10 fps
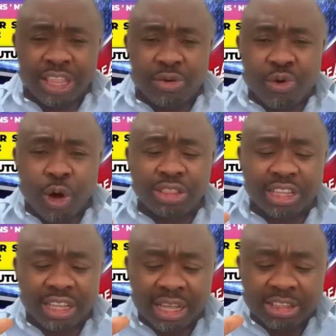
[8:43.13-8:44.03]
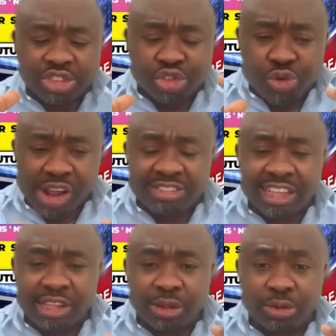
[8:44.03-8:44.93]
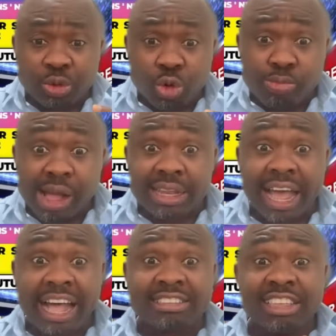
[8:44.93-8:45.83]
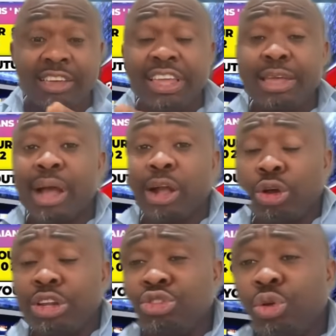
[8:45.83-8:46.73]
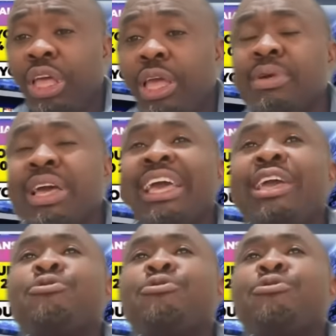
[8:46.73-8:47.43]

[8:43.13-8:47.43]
the stress that the woman has given him. According to him, he